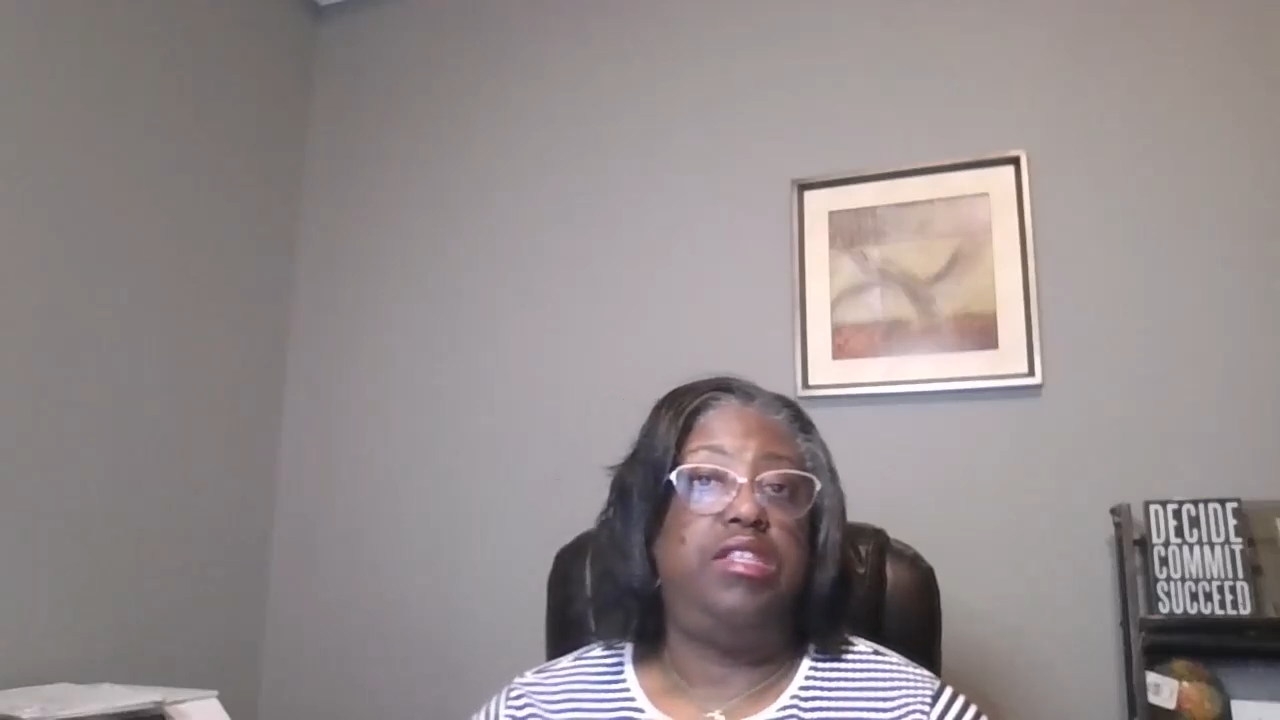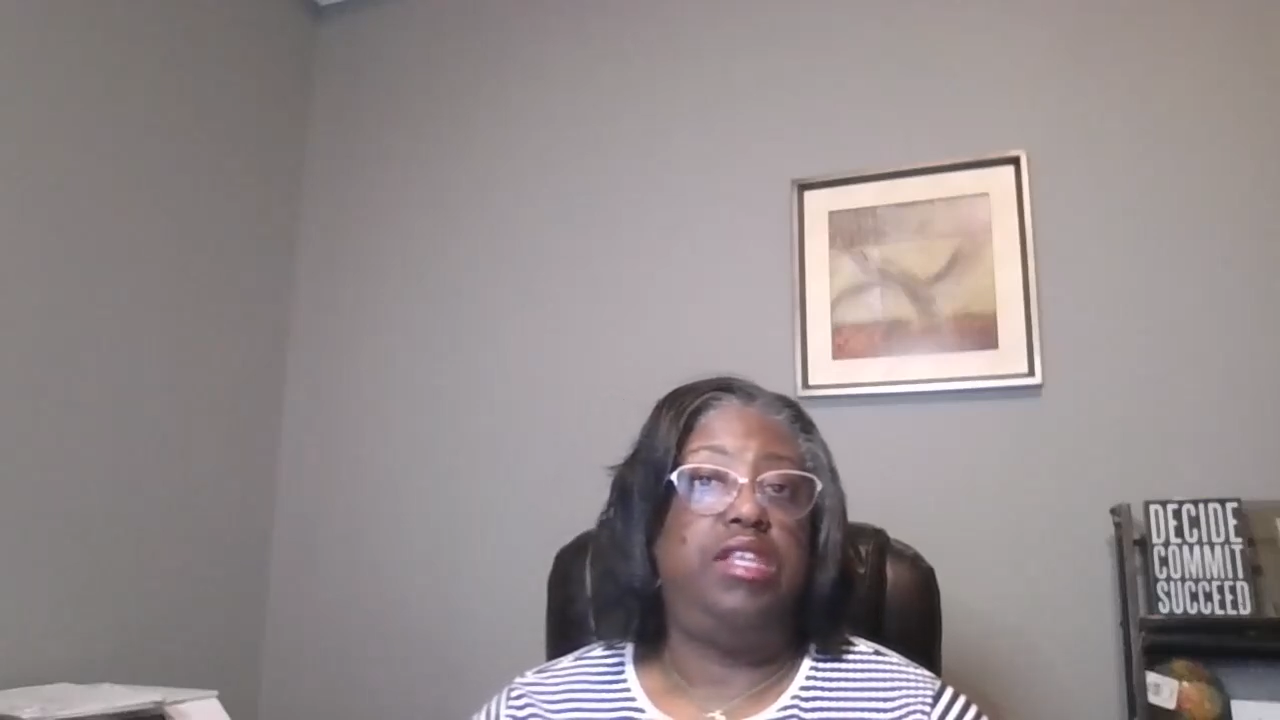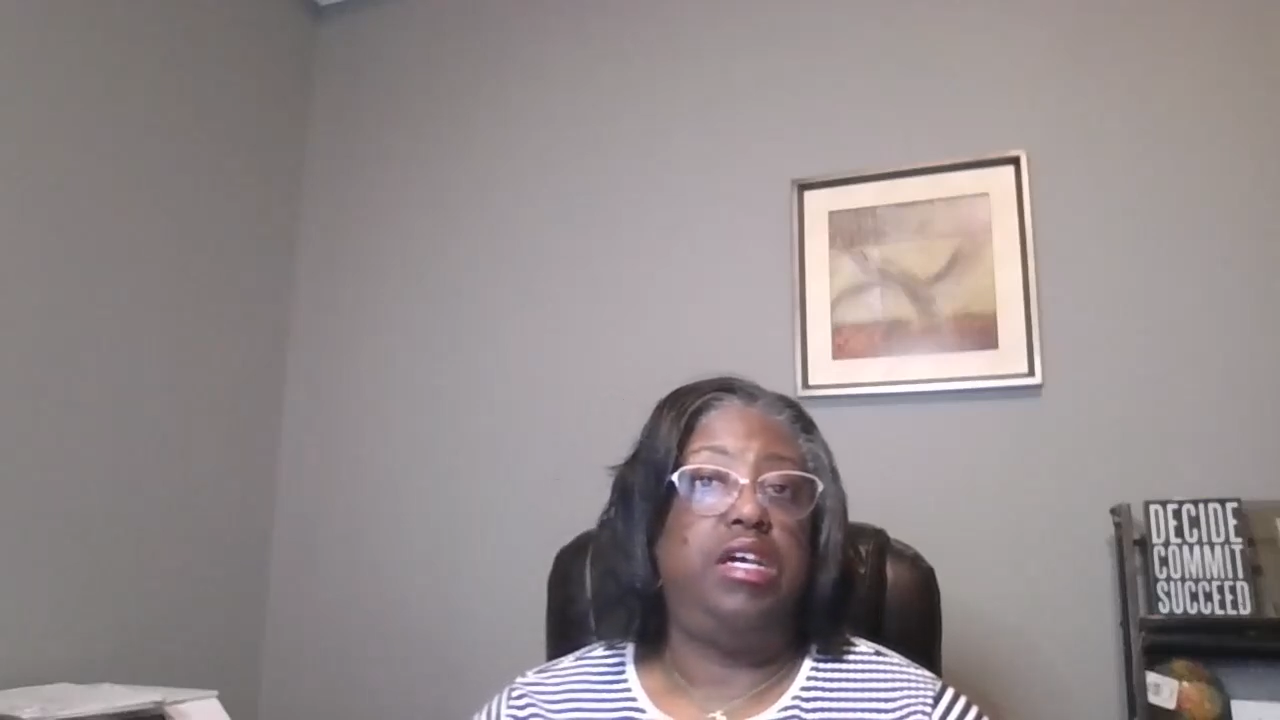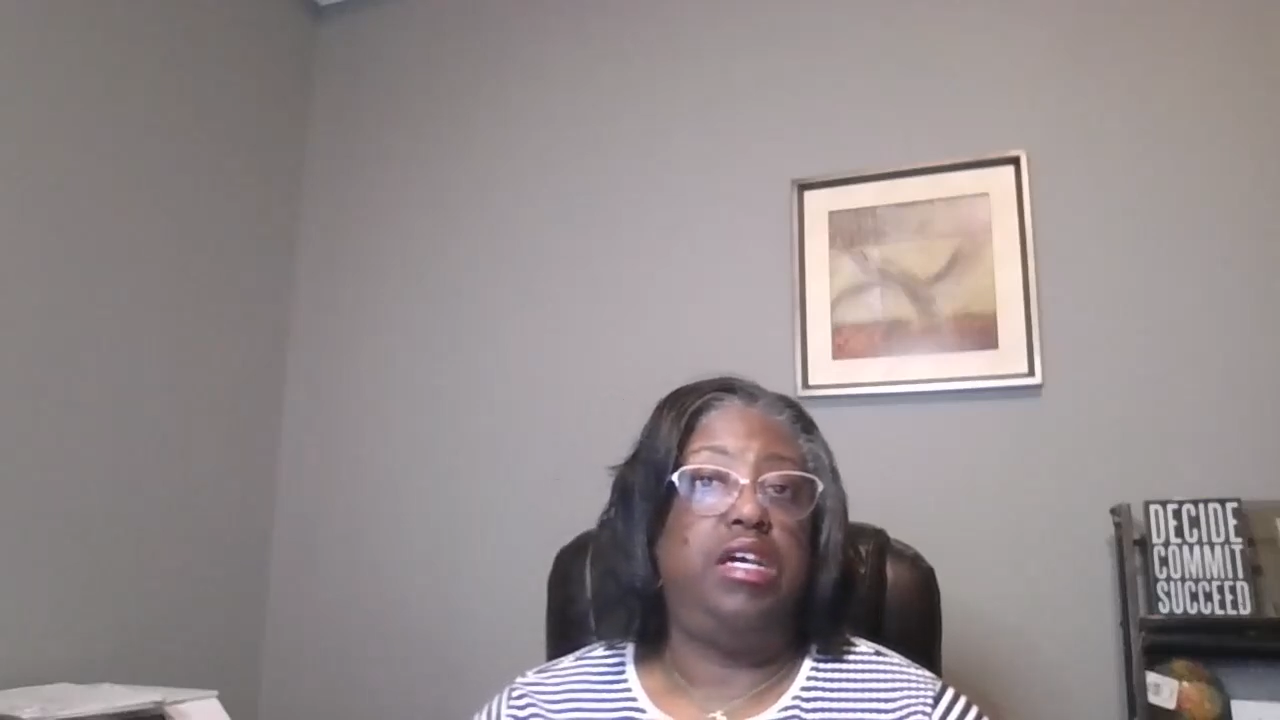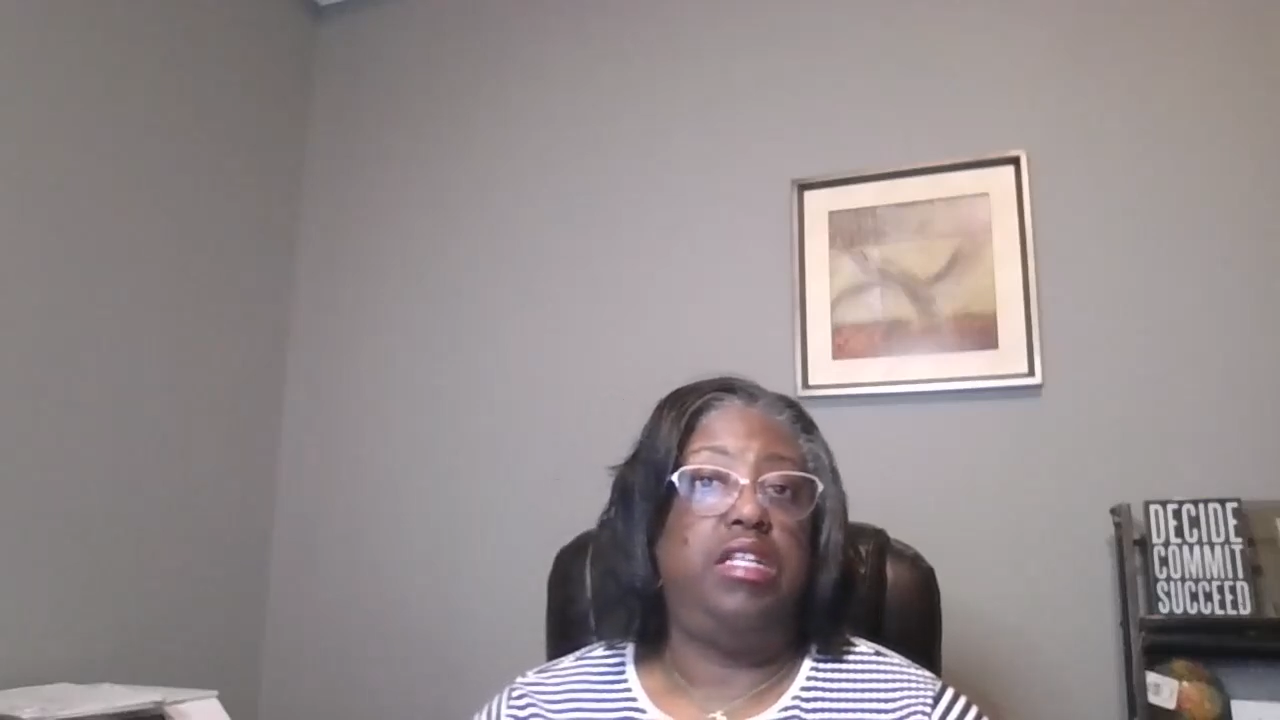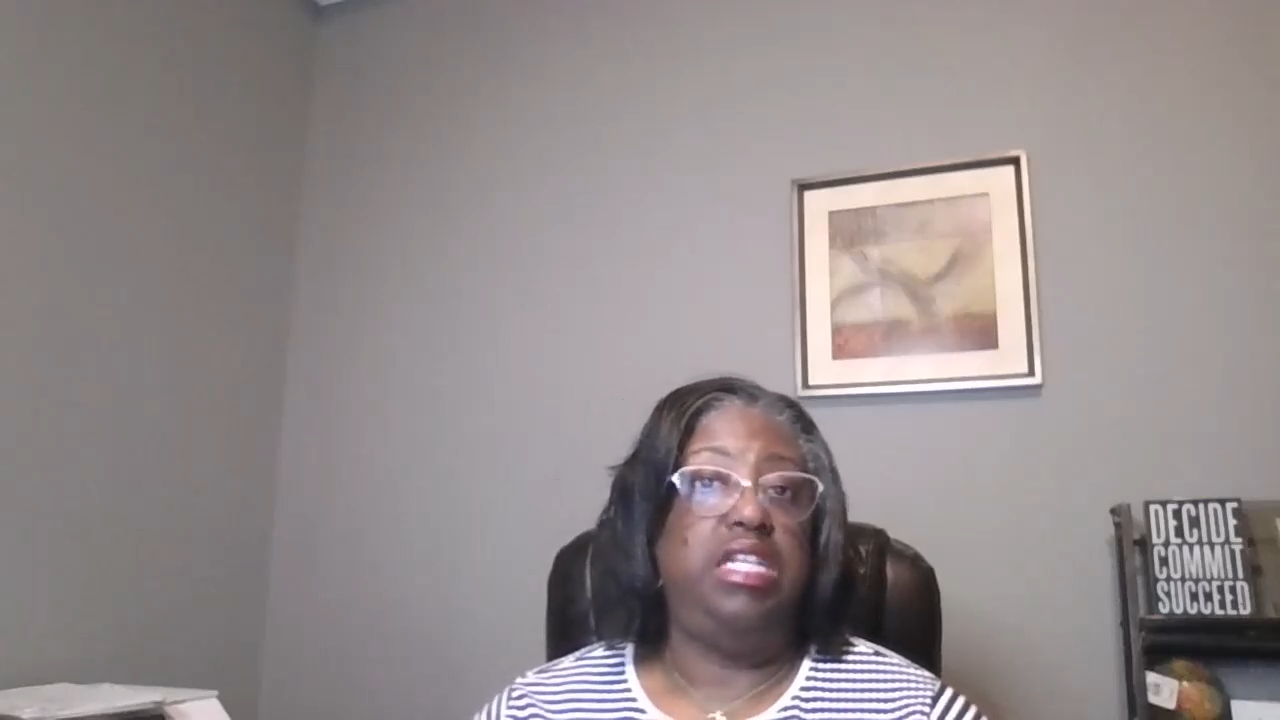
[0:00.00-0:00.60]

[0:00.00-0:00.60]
the